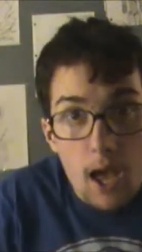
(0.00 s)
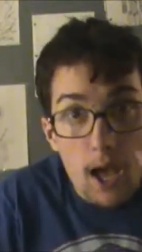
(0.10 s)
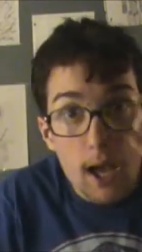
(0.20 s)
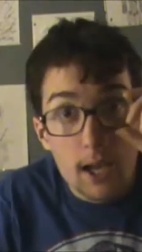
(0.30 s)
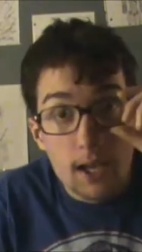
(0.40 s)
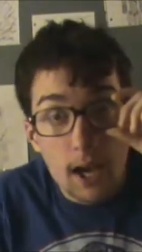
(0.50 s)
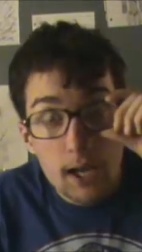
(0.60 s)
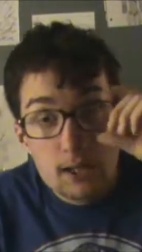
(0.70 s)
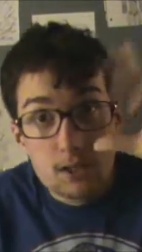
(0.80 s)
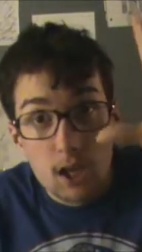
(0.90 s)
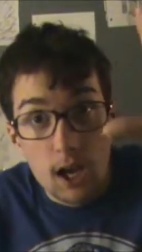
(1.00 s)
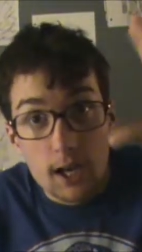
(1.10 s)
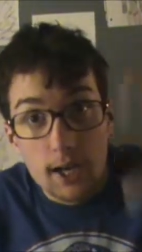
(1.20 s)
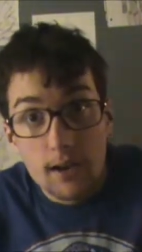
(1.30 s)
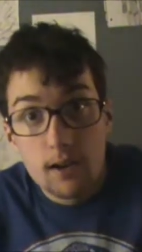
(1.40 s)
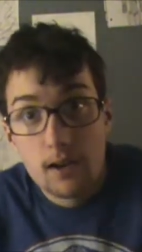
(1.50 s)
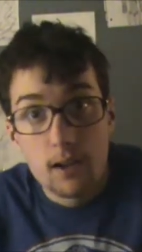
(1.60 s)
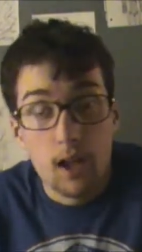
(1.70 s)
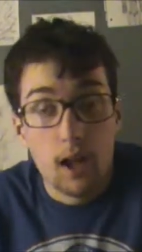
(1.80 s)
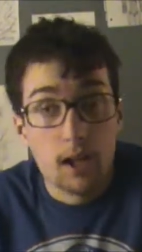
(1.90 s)
Hey guys, John here.
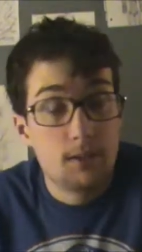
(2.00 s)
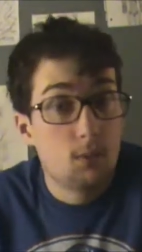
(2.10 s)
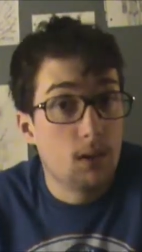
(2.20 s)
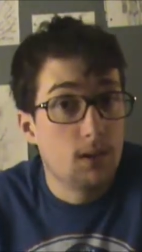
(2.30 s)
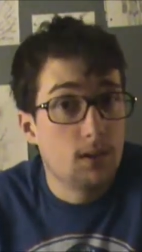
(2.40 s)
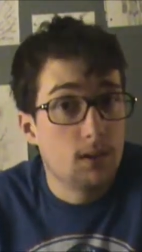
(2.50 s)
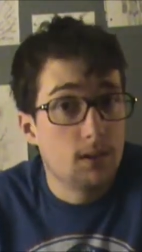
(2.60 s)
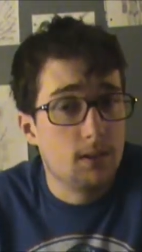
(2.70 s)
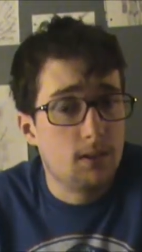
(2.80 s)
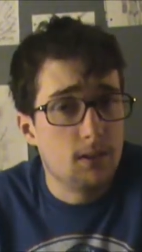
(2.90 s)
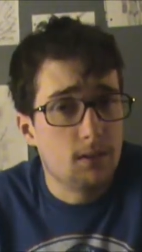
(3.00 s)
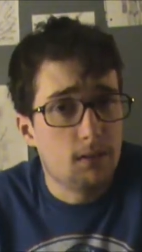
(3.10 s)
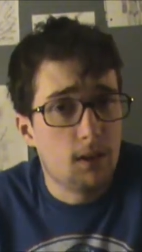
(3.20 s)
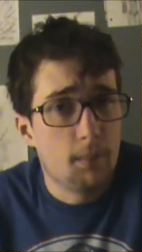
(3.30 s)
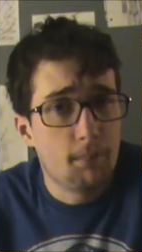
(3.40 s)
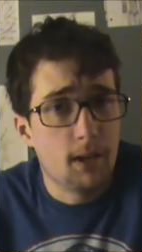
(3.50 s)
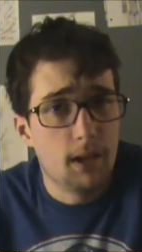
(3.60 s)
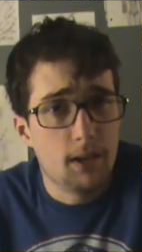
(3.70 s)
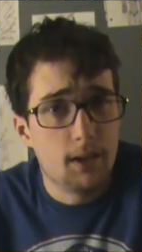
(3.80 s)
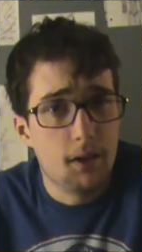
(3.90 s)
Uh, I uh, just wanted to do this little
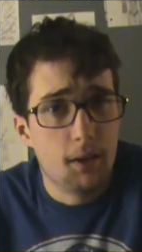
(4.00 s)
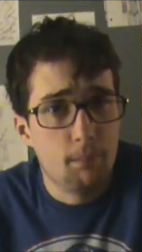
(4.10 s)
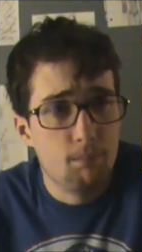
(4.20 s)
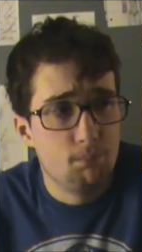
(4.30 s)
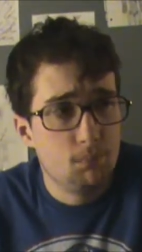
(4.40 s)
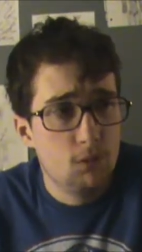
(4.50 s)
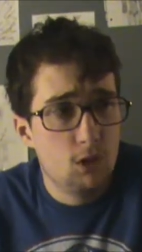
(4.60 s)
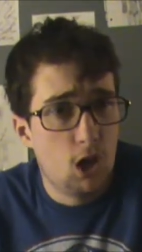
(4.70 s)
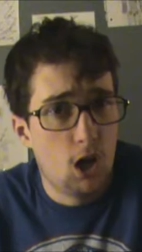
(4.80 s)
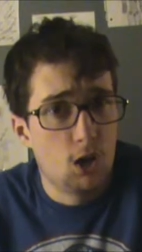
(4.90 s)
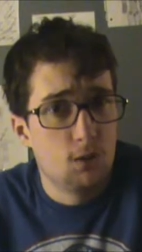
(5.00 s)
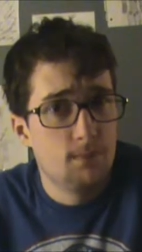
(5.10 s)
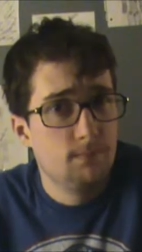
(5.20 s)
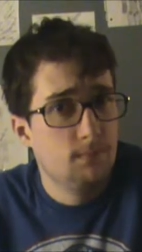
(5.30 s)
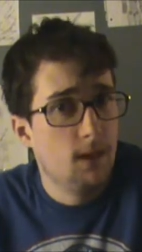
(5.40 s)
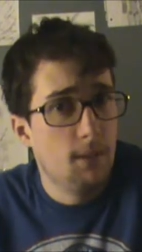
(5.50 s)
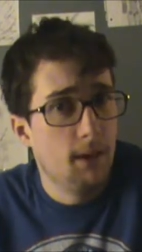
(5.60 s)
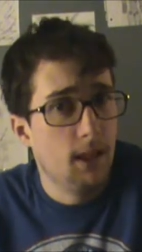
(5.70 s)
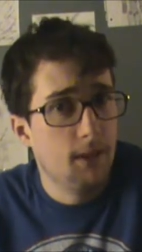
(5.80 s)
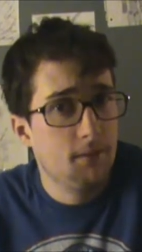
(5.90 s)
update um, on how
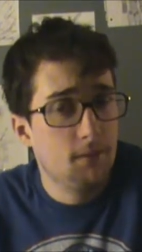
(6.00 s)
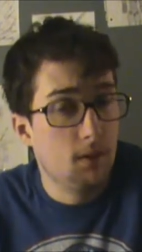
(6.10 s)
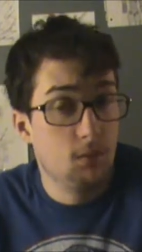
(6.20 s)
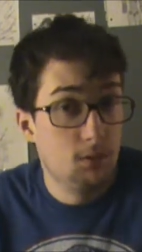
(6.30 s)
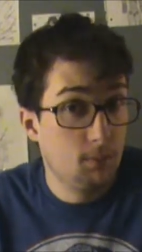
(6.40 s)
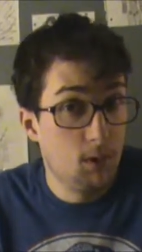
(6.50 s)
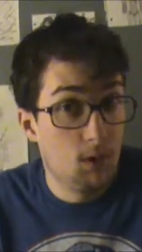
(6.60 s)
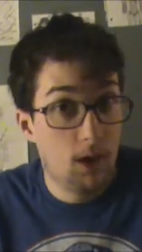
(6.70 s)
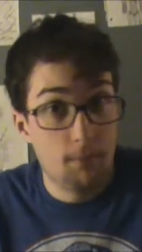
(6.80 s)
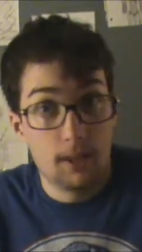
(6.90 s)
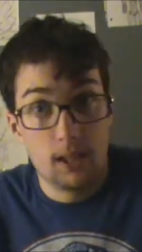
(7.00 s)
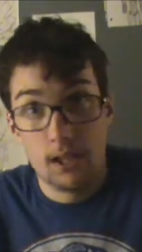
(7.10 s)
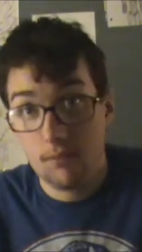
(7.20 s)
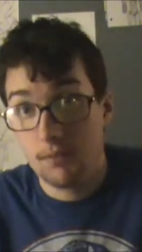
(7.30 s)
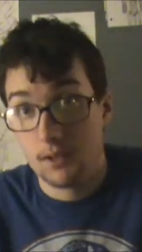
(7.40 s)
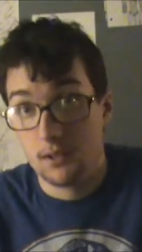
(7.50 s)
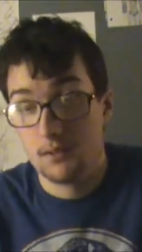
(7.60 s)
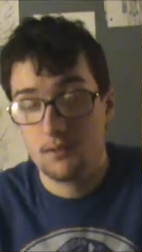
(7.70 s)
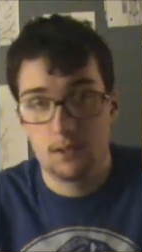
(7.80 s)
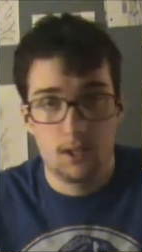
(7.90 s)
my life, on what's been going on in my life and
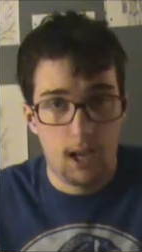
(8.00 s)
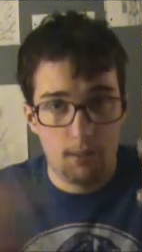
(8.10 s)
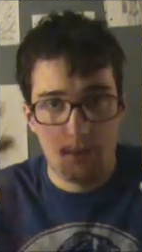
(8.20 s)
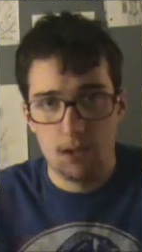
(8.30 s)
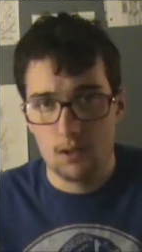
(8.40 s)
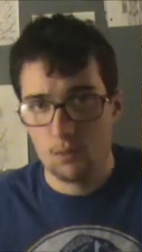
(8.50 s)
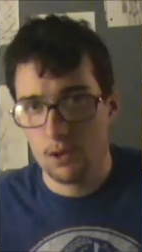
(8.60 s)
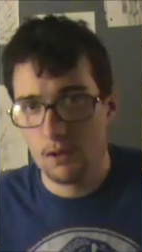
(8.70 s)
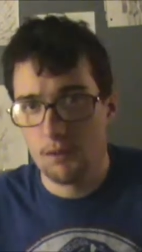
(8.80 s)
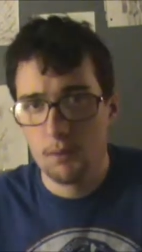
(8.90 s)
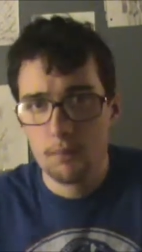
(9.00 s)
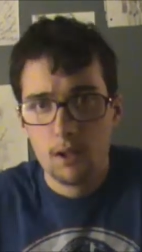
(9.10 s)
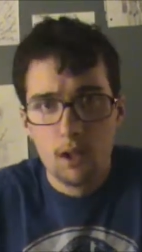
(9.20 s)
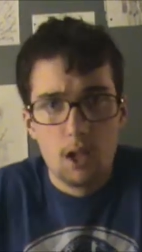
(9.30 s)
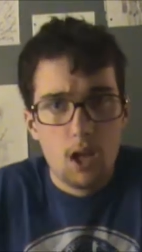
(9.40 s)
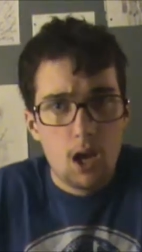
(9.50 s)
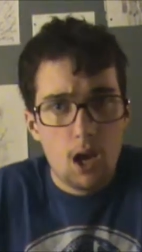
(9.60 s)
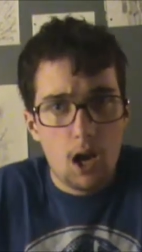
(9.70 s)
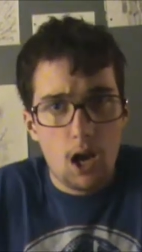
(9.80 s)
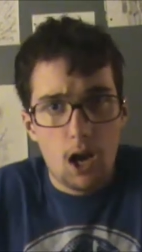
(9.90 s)
gaming and whatever.
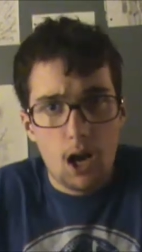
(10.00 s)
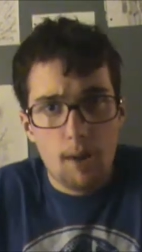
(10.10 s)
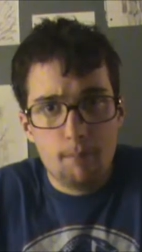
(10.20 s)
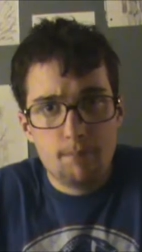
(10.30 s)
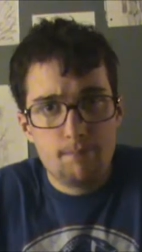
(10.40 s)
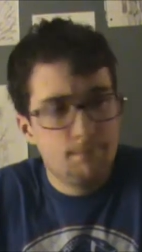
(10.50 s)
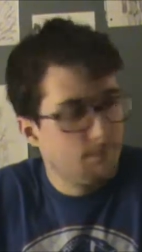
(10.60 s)
Um,